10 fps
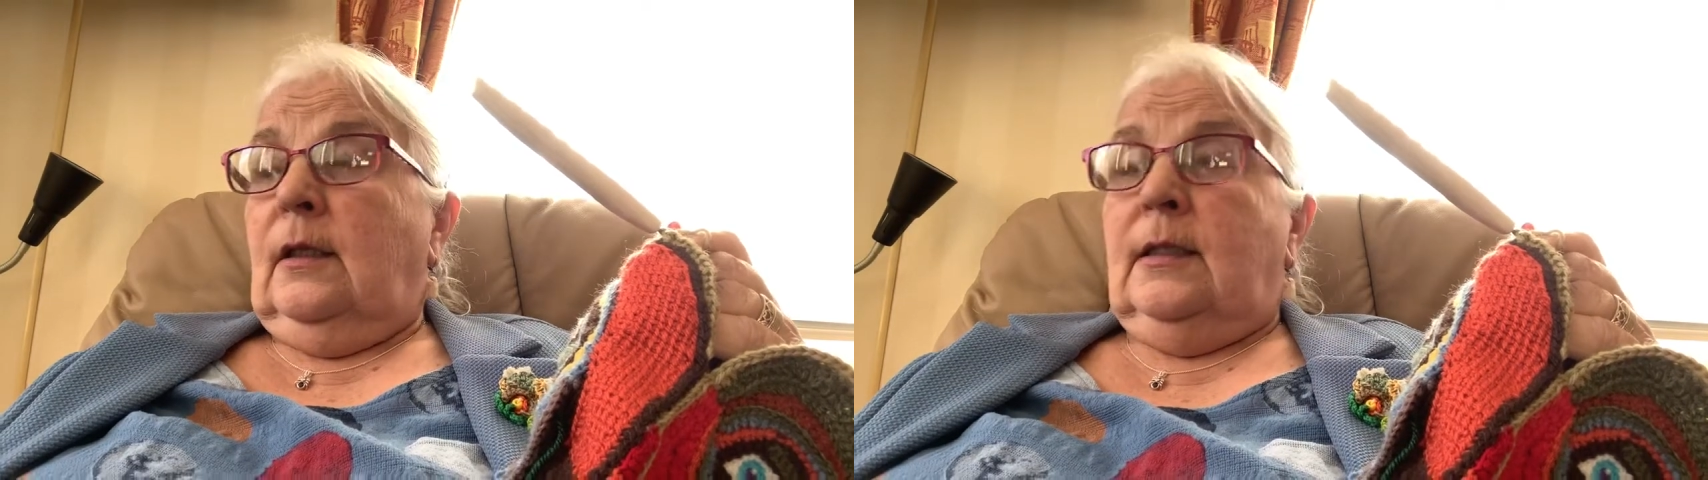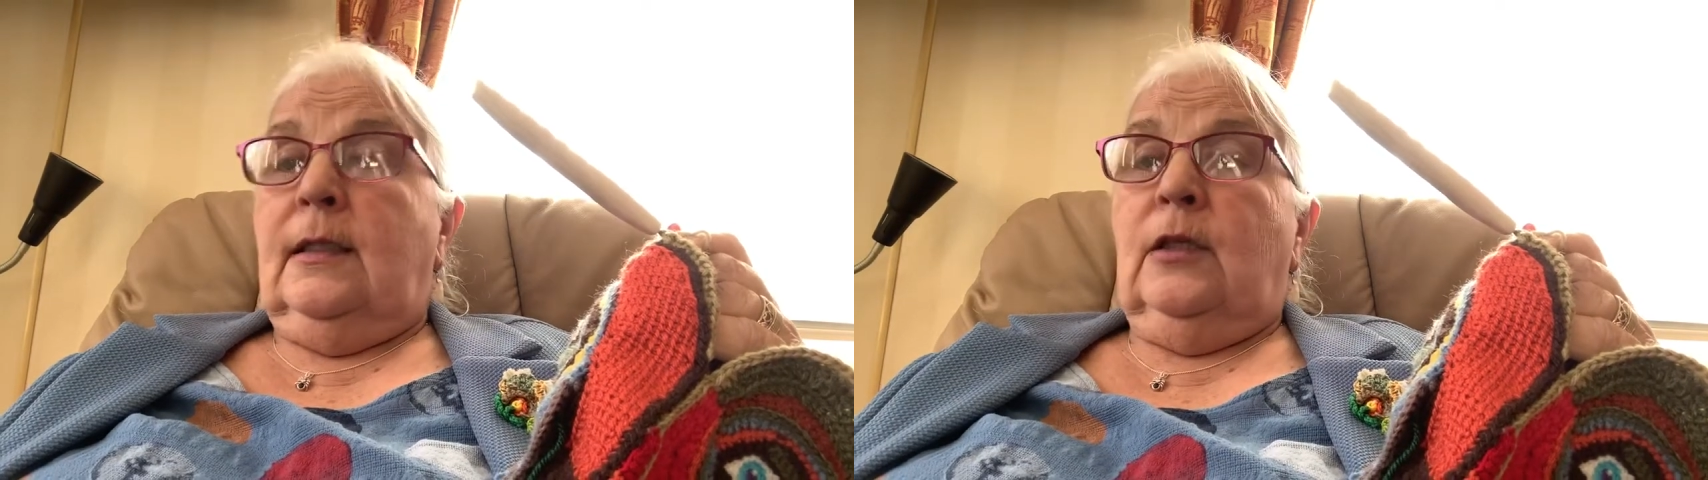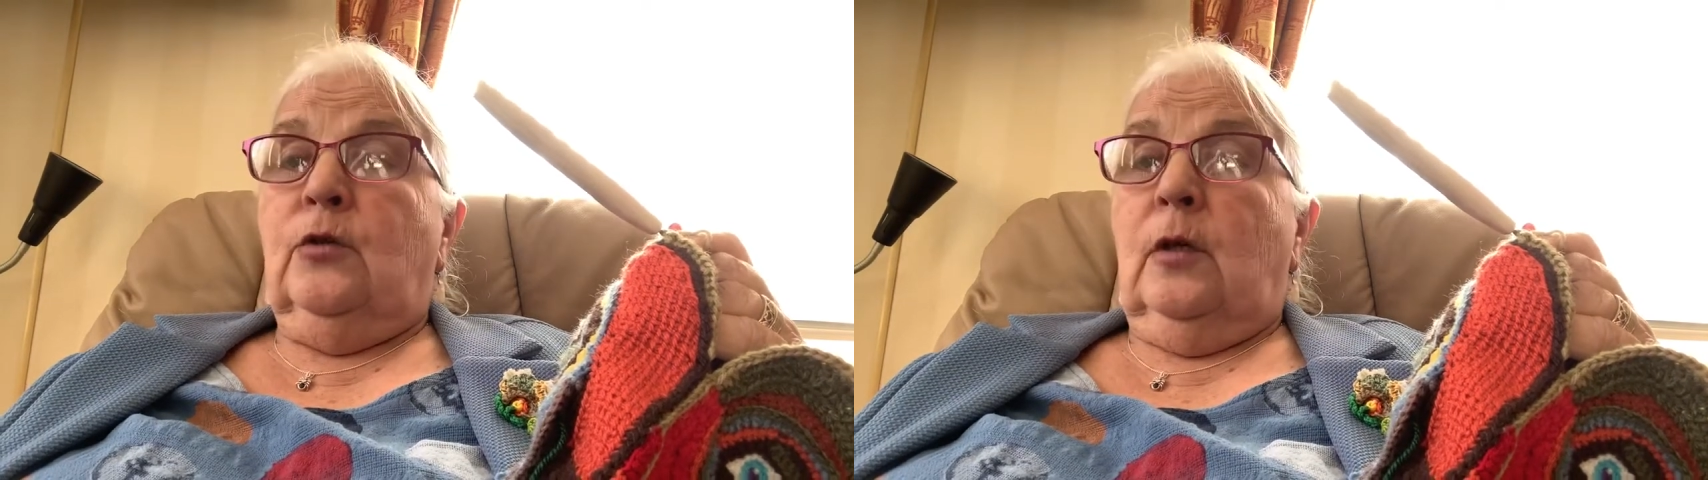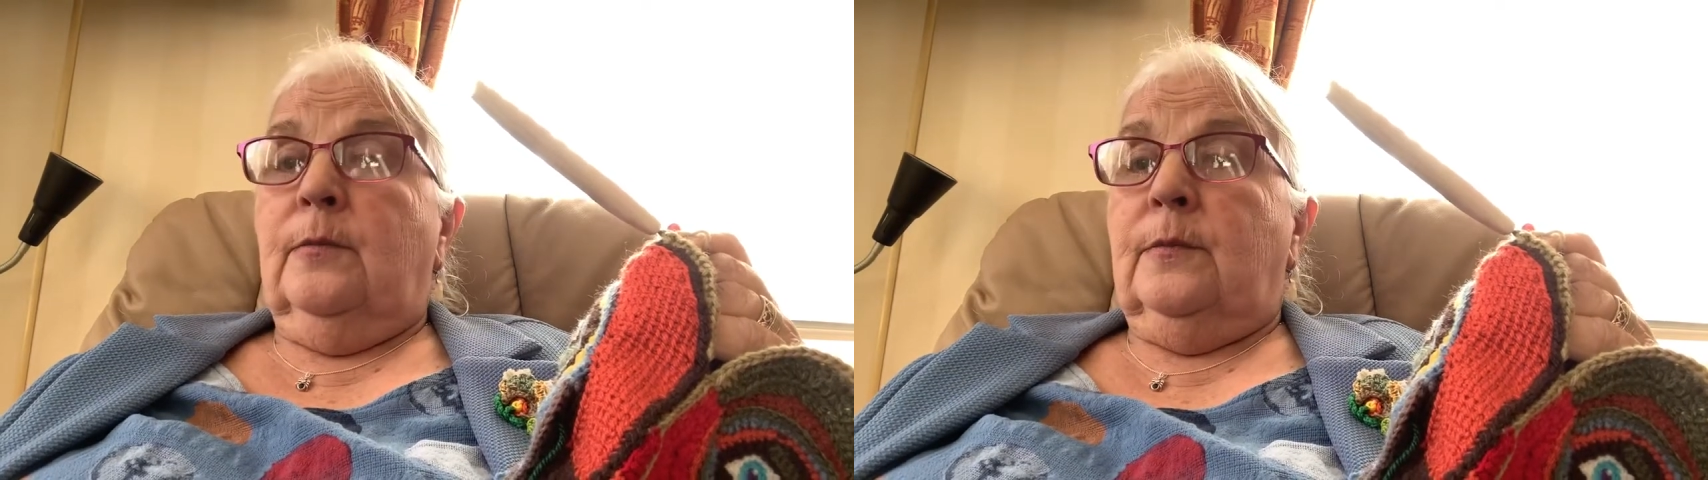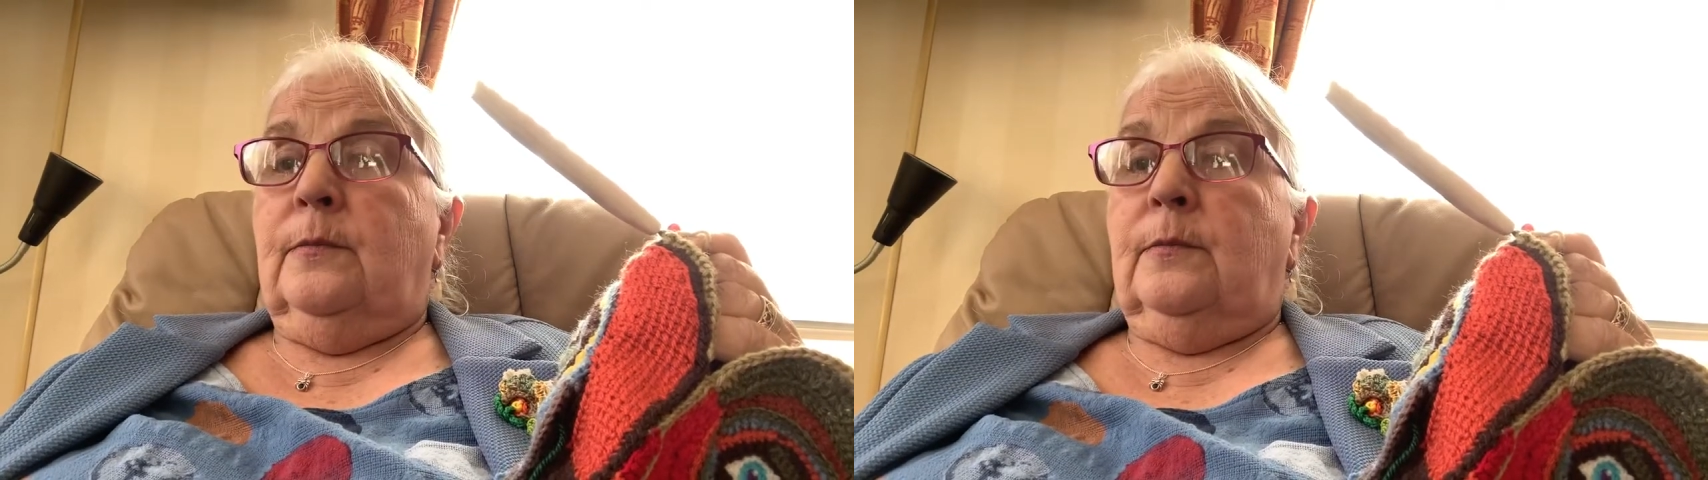teardrop
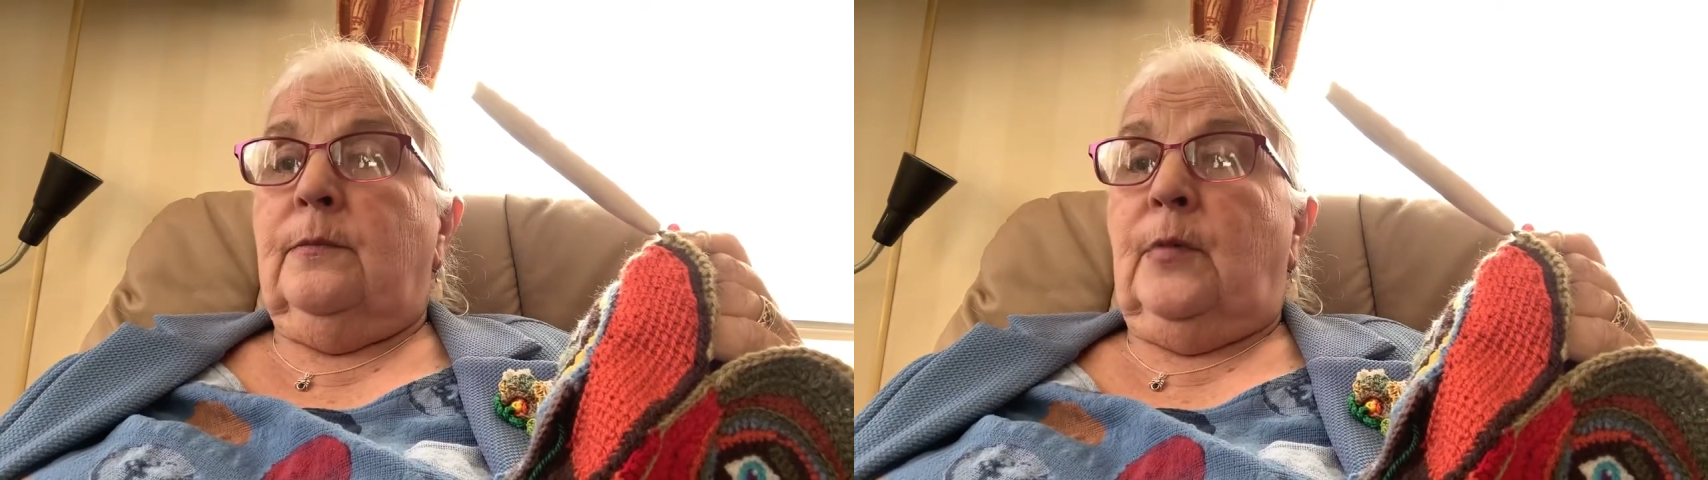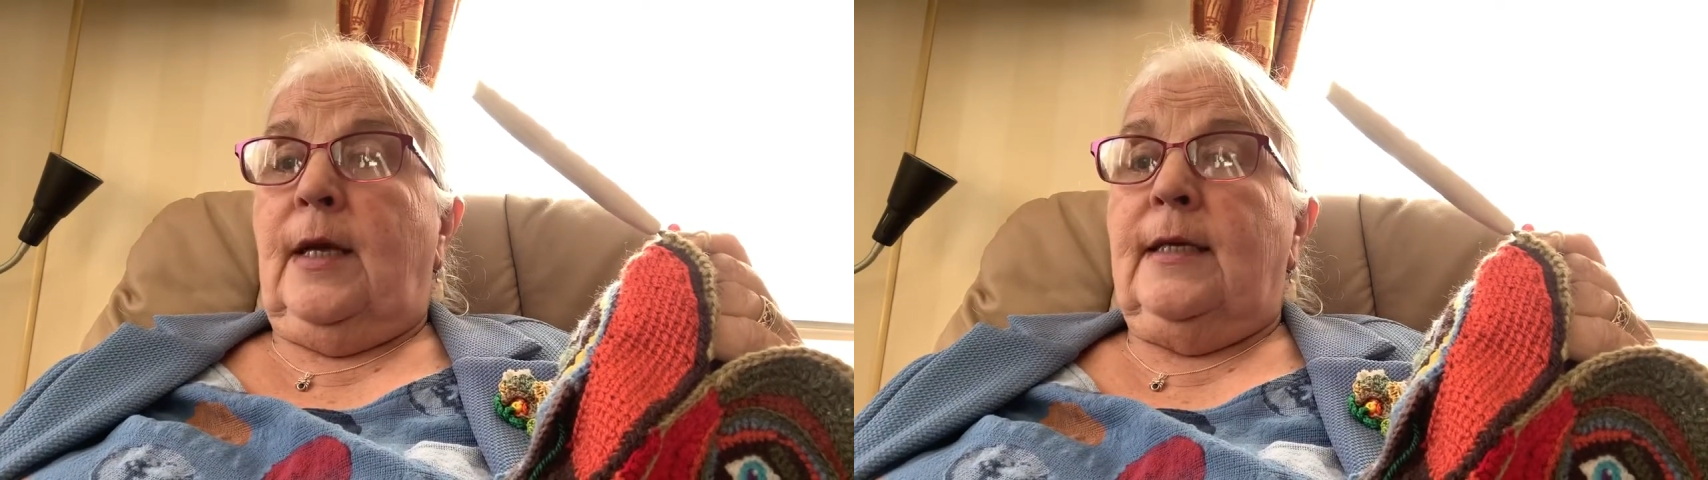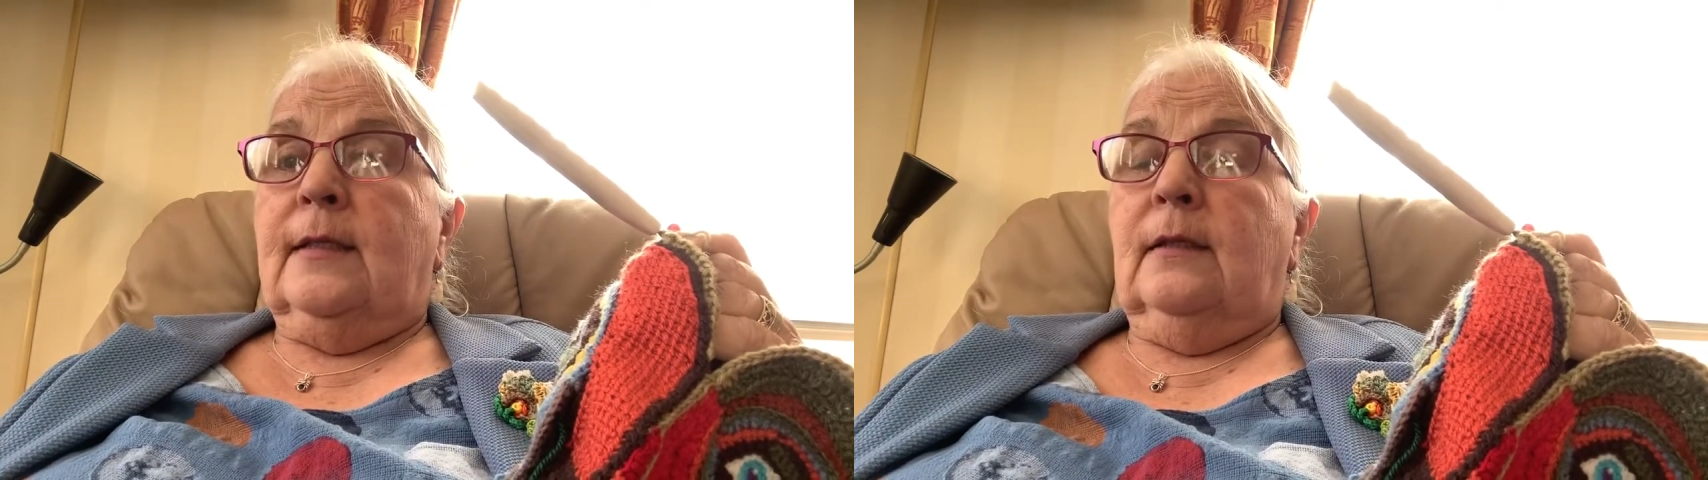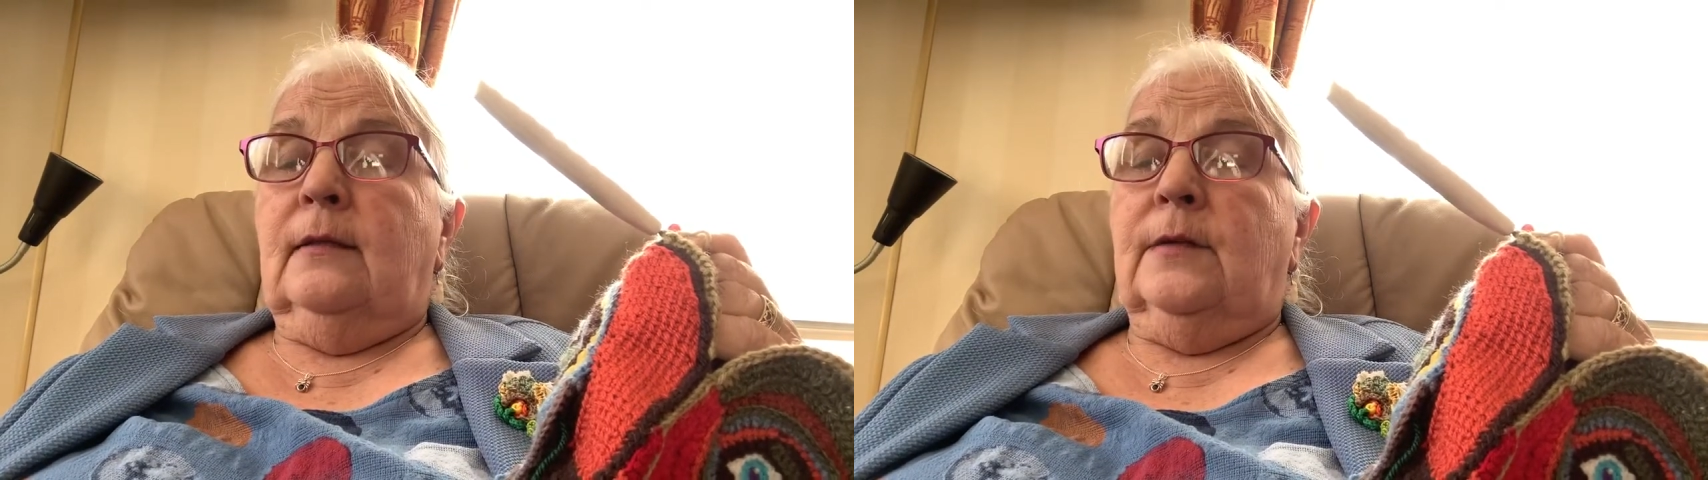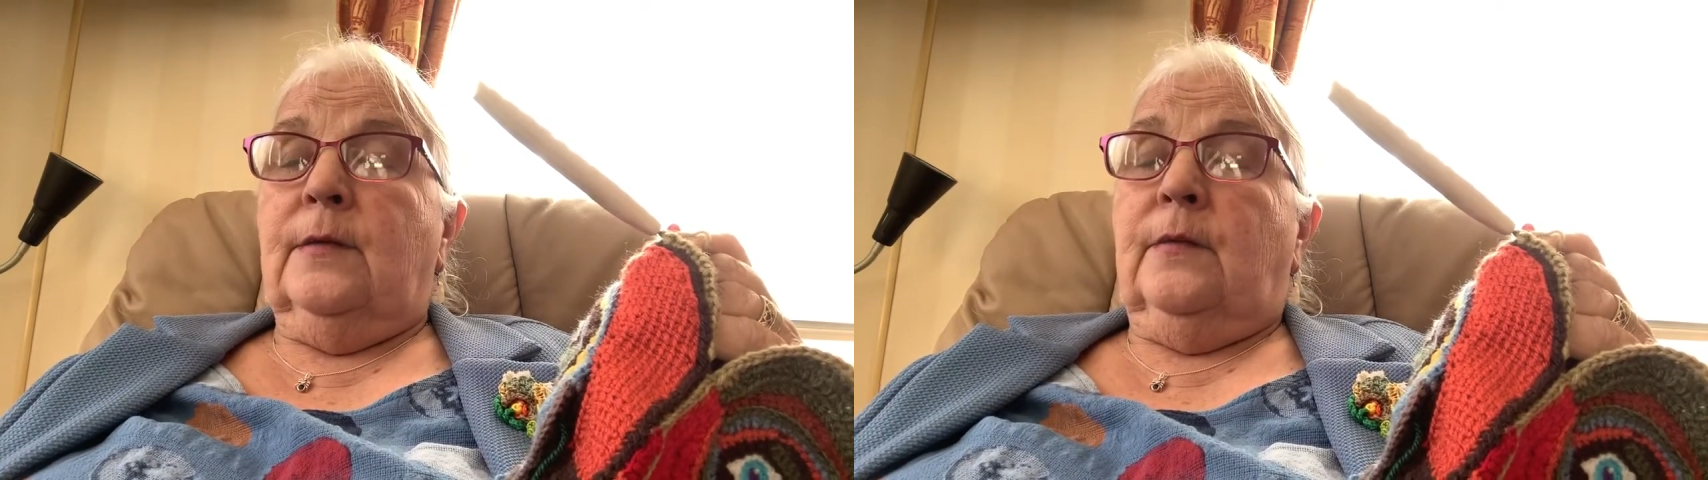
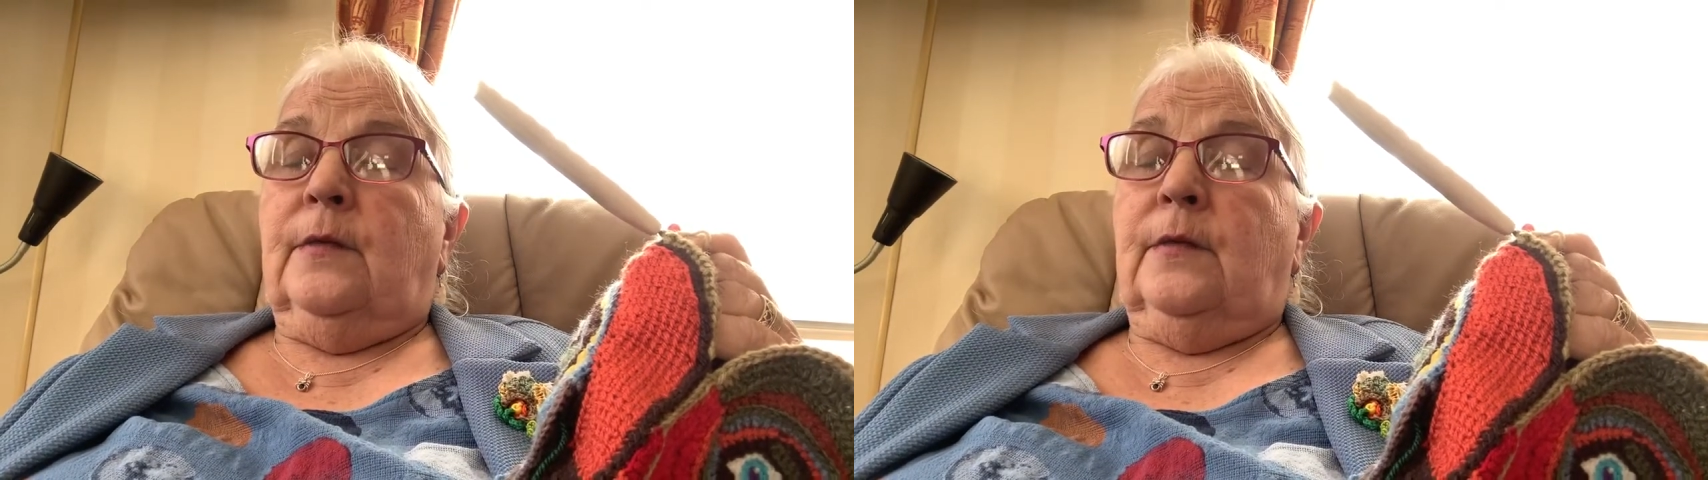bracelet.